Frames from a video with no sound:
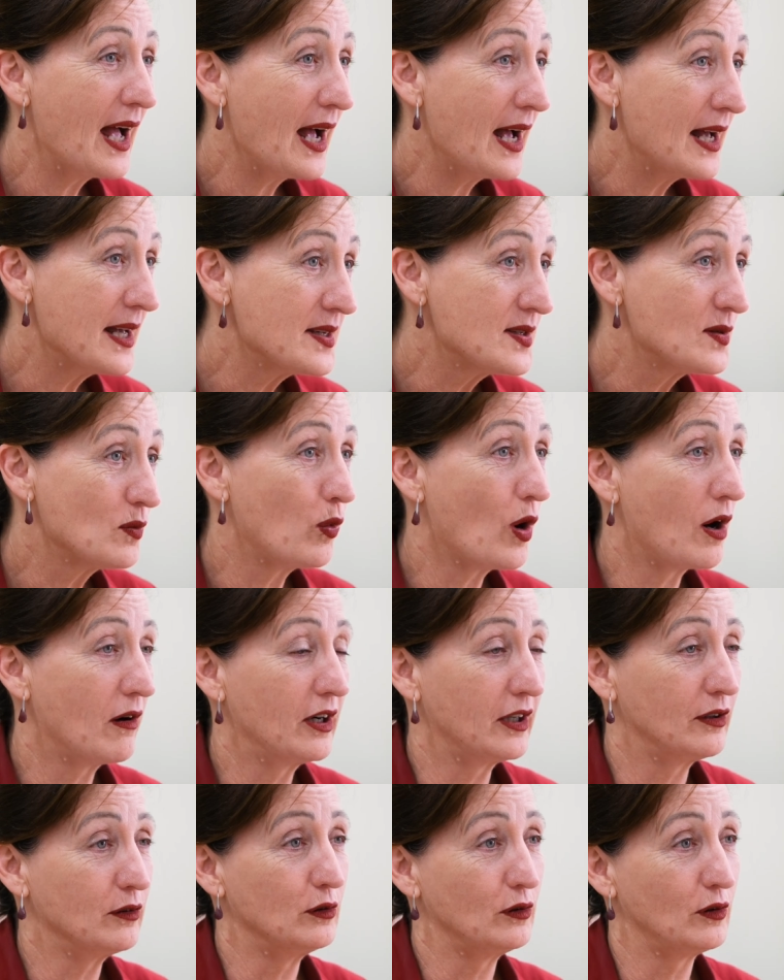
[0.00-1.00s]
As
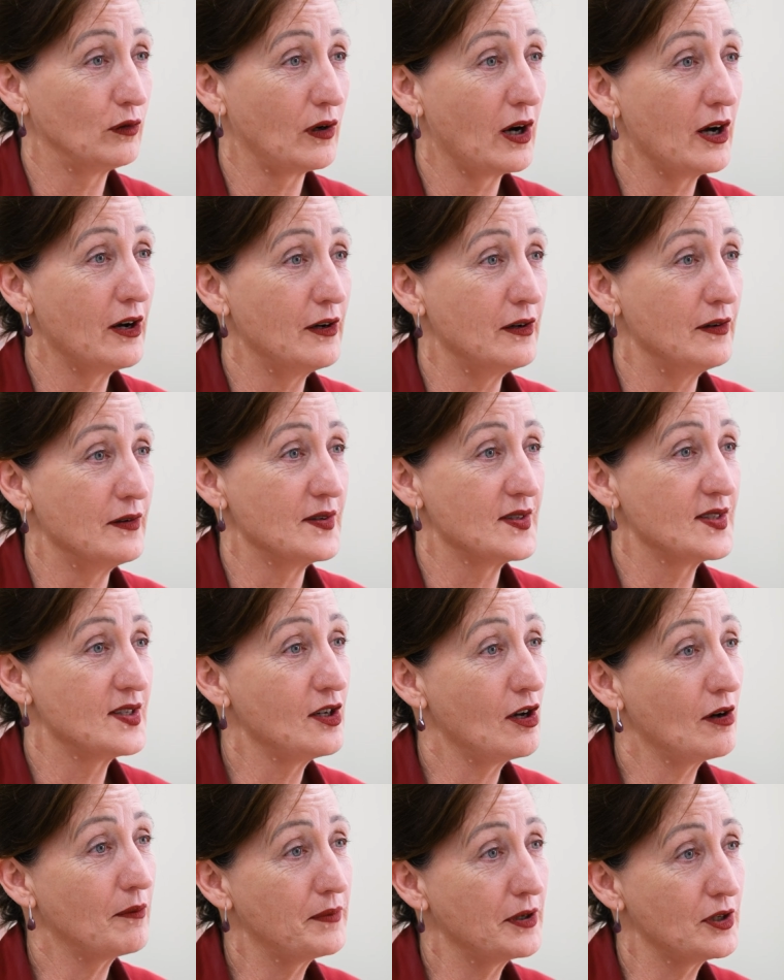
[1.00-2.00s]
Warrigal grows,
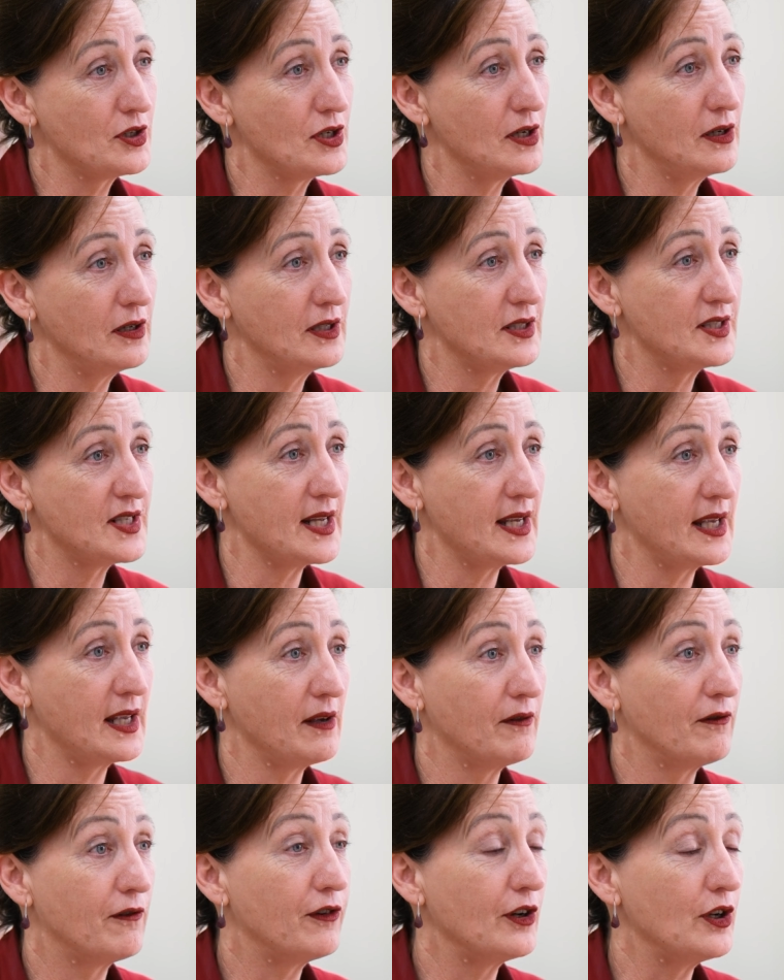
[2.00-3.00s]
the opportunity
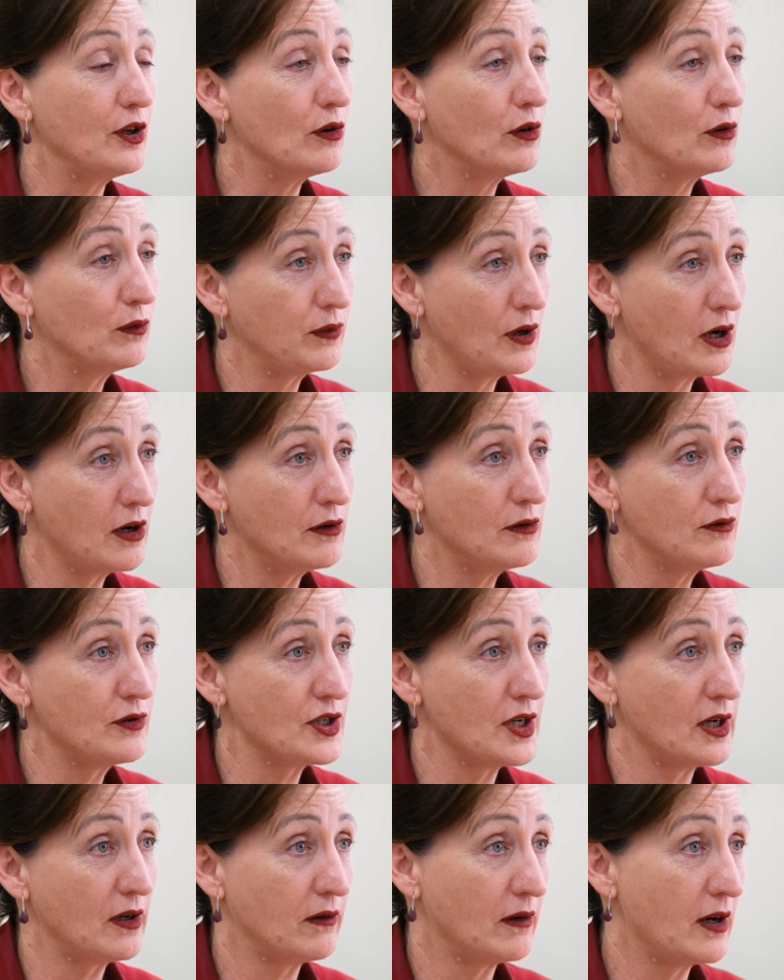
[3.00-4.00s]
for your role
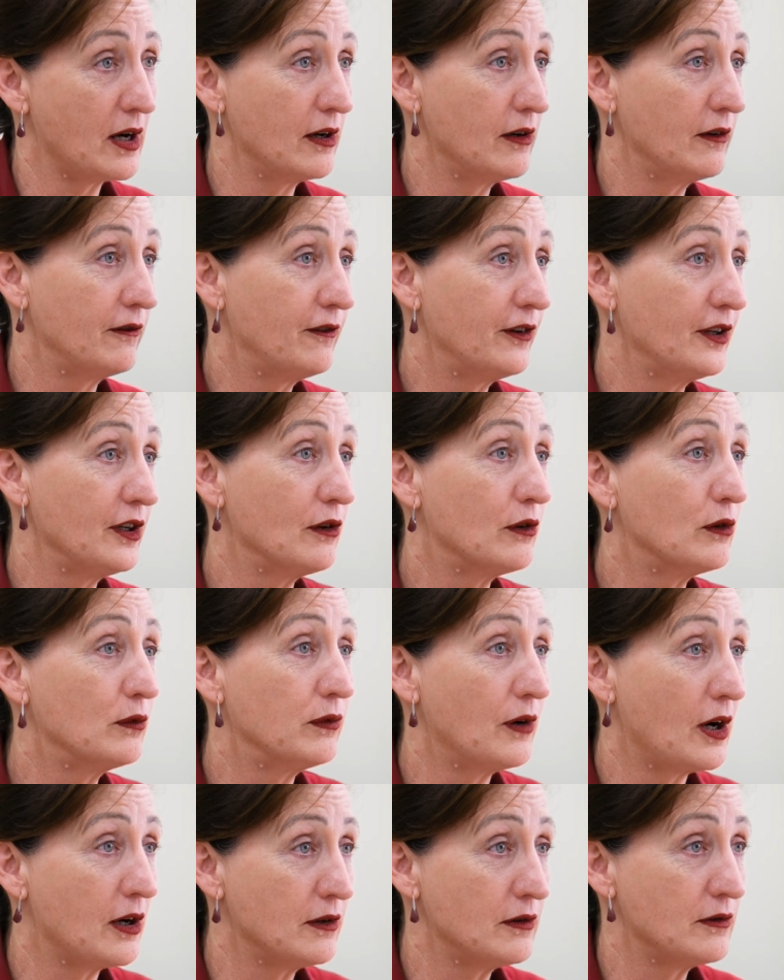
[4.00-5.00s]
to grow, for your
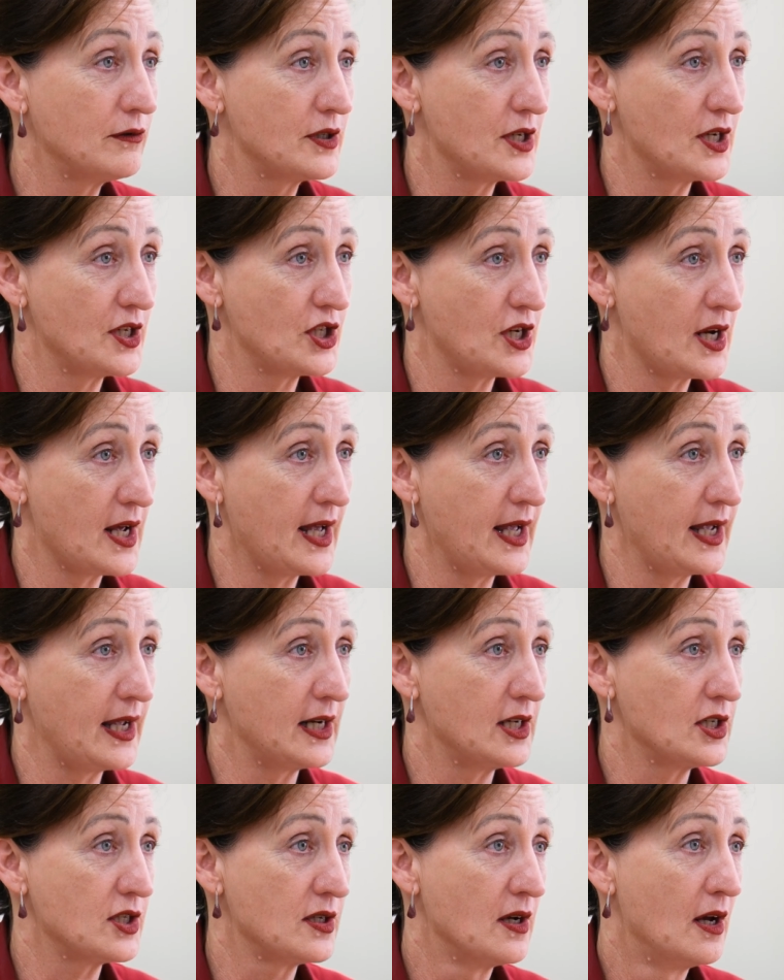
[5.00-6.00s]
role to
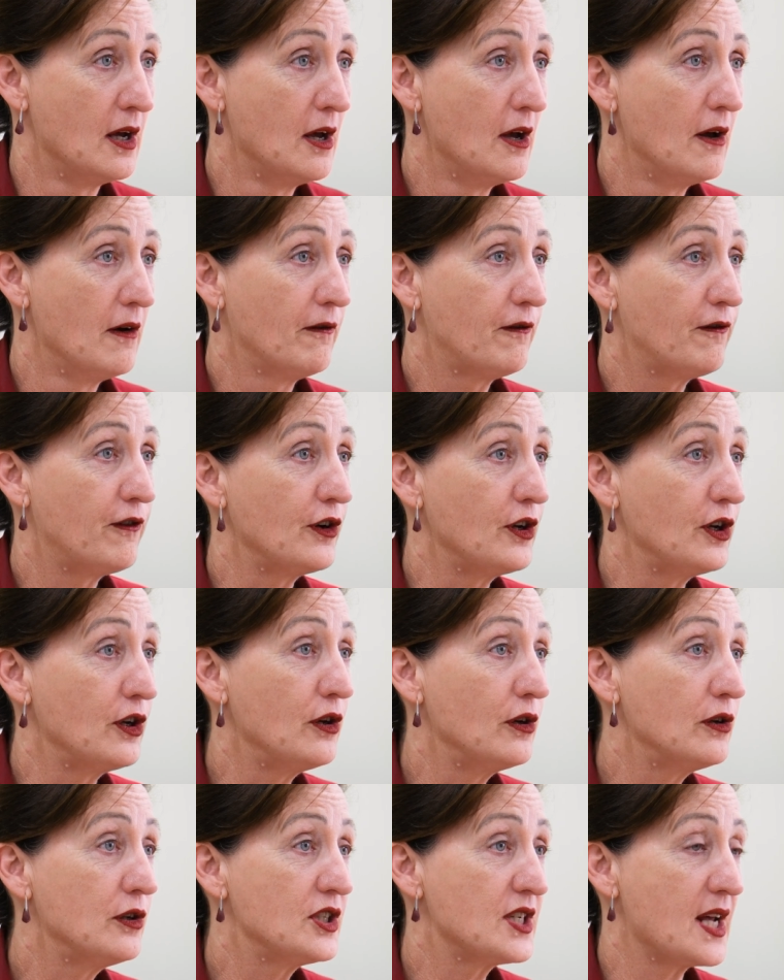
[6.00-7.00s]
change, for
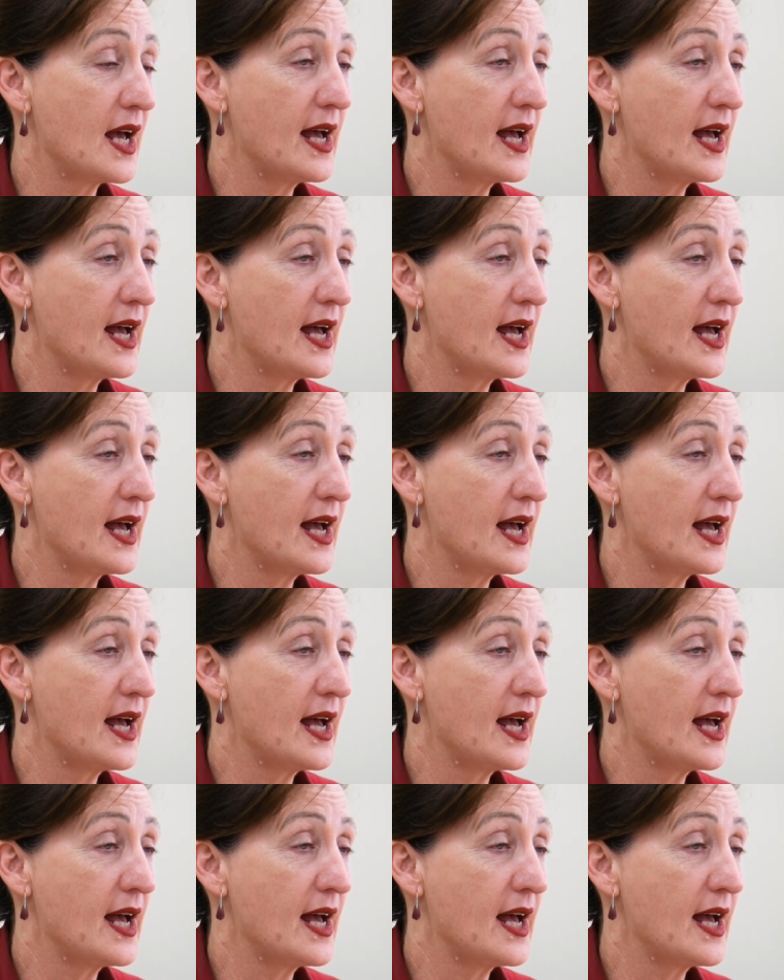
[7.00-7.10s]
you to